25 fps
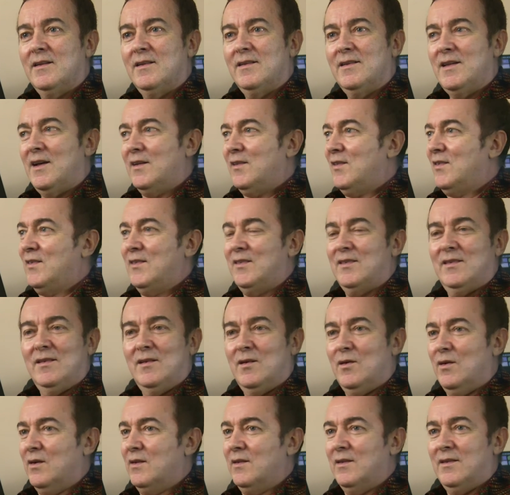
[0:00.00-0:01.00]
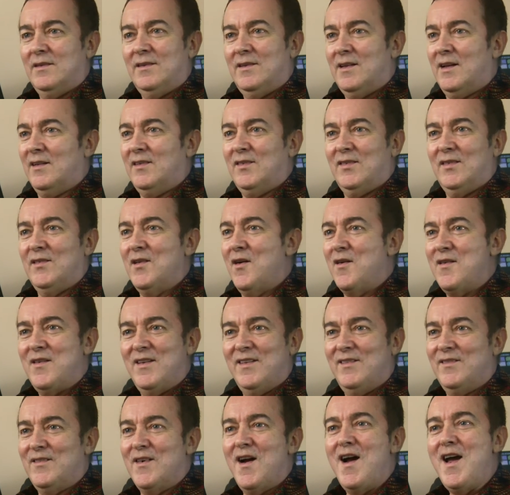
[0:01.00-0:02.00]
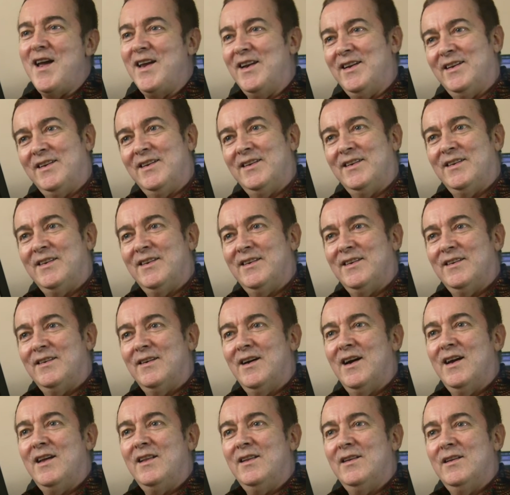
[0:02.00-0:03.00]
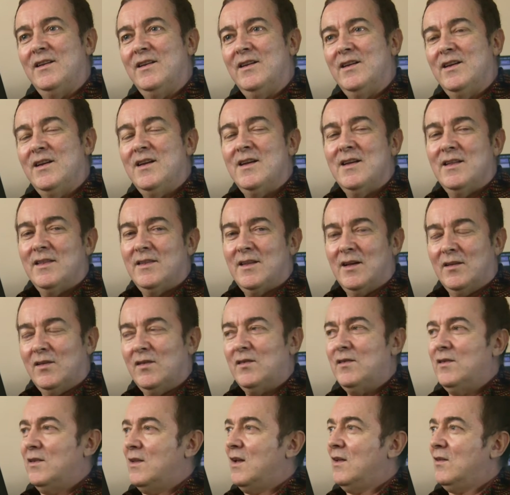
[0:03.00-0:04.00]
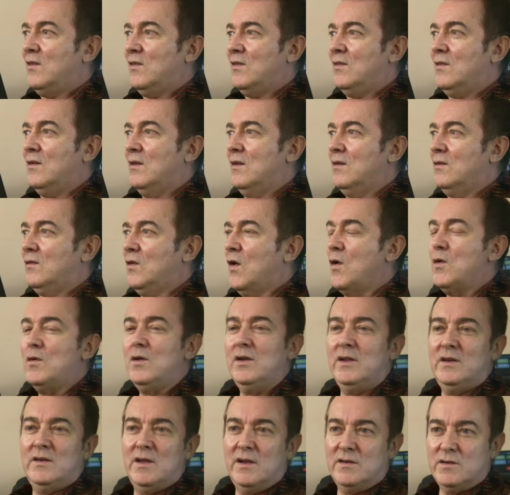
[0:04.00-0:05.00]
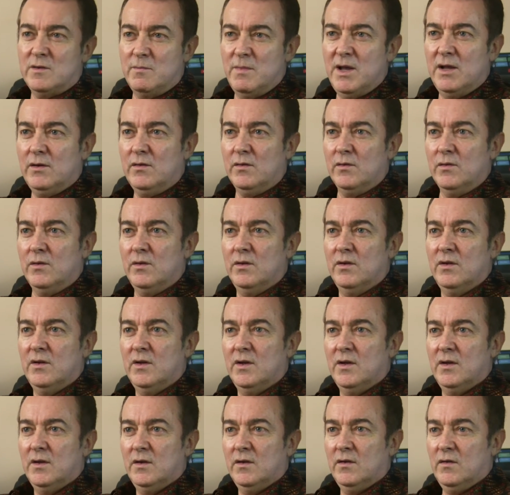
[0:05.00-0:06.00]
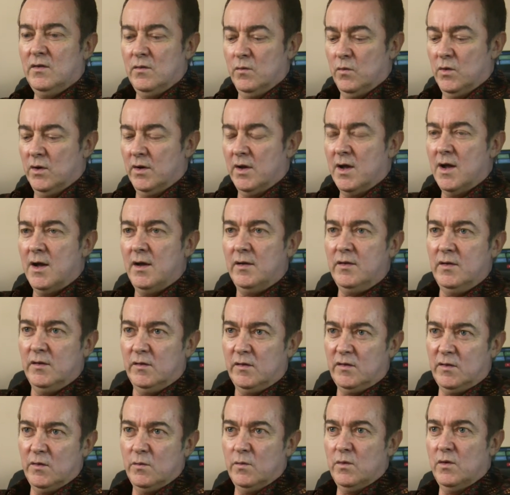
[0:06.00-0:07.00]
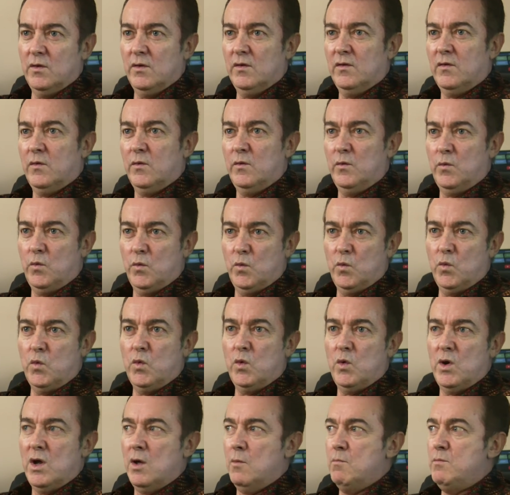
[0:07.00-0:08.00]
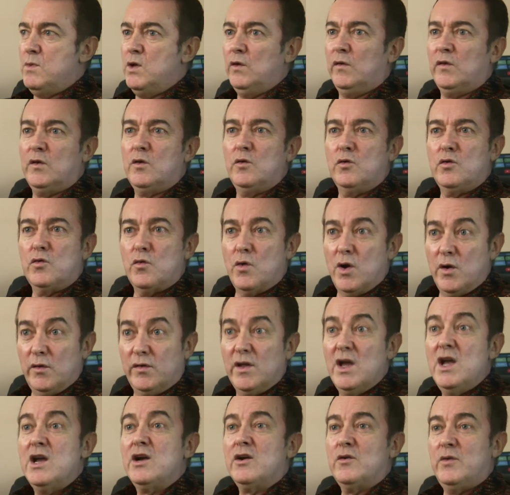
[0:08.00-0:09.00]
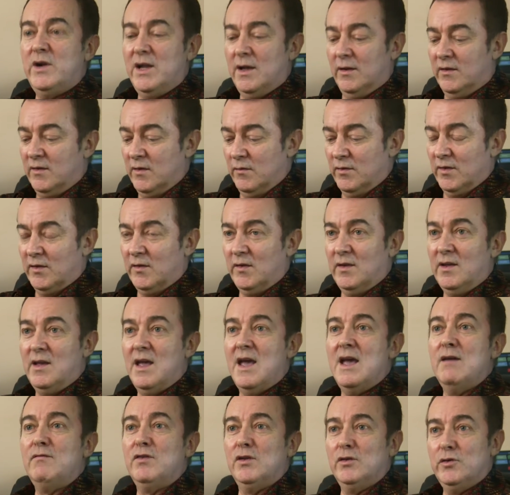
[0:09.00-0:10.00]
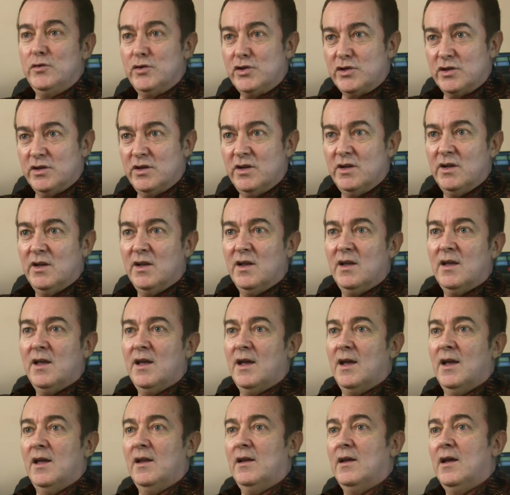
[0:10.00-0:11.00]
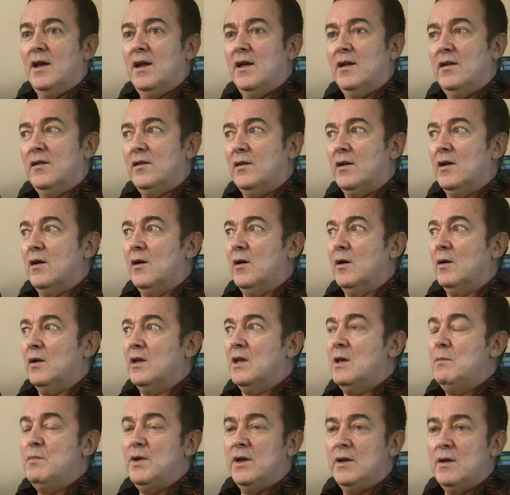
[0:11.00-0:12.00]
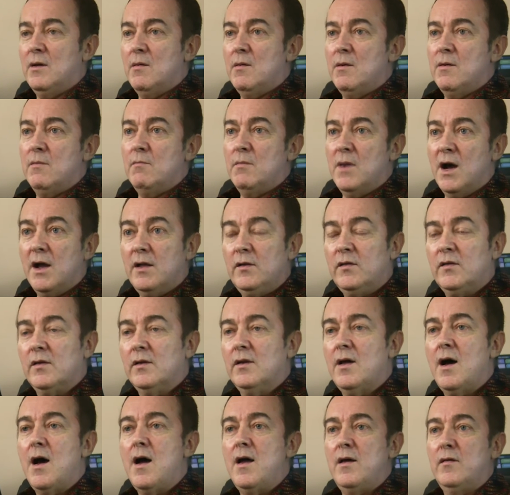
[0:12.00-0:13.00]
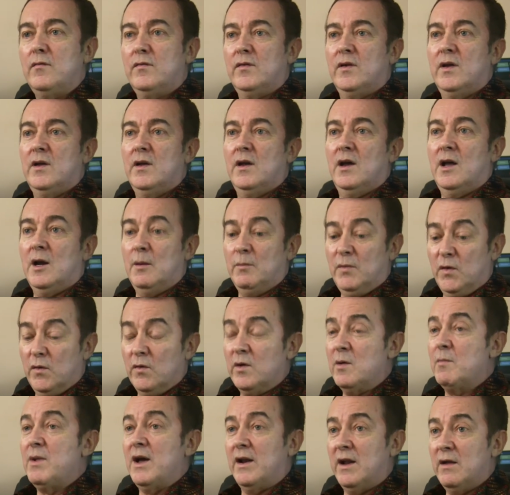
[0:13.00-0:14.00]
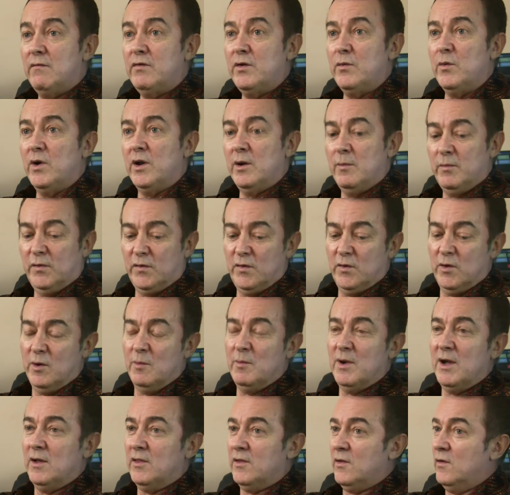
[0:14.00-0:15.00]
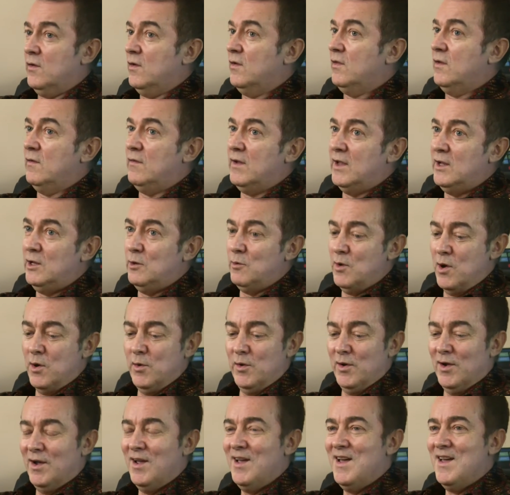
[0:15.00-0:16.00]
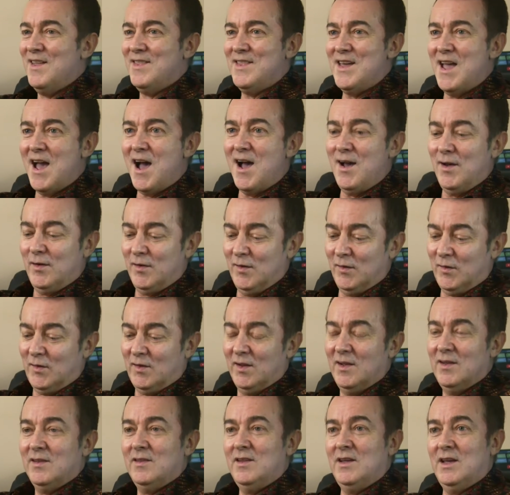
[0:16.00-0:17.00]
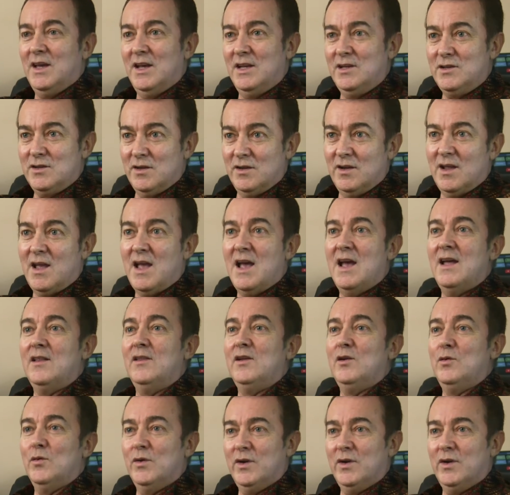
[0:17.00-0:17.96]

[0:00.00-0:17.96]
That's that's not right, right? That's that's totally detrimental to what art is, to what to musical growth, creativity, yeah. evolution, and and uh, keeping minds alive. And I'm talking about everyone. I'm talking about the, the venue owner, the artist, the agent, and the